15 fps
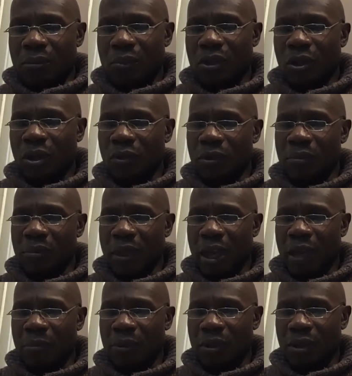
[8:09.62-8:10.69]
We called him
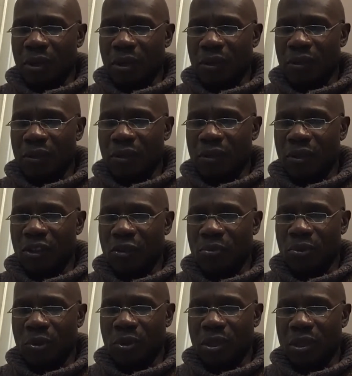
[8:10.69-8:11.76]
that because his
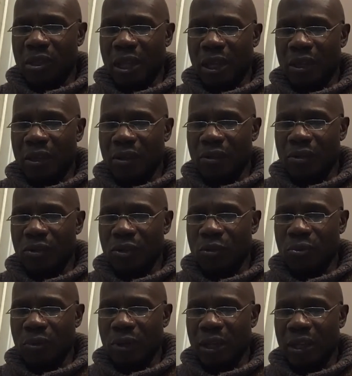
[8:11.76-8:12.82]
broken neck grew
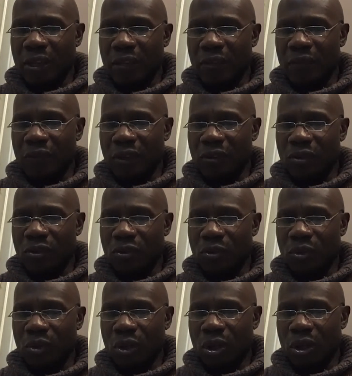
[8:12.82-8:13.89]
brave and
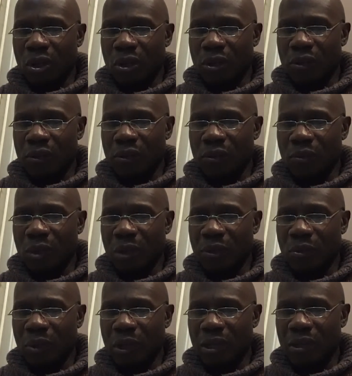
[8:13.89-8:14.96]
grew long while we
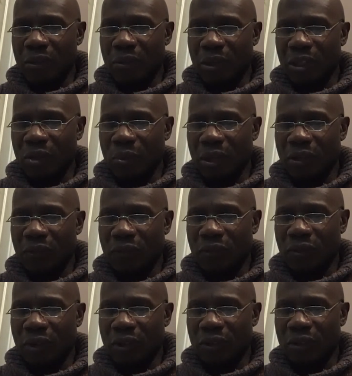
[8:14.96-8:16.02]
wait, while he waited
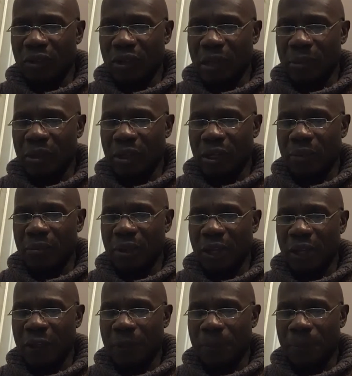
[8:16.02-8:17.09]
for us to come and cut him
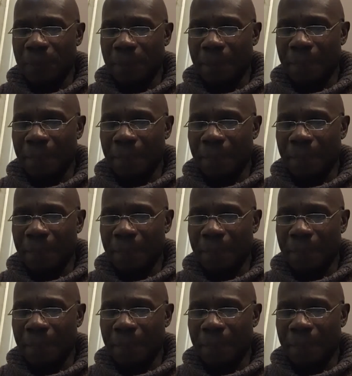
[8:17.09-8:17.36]
down.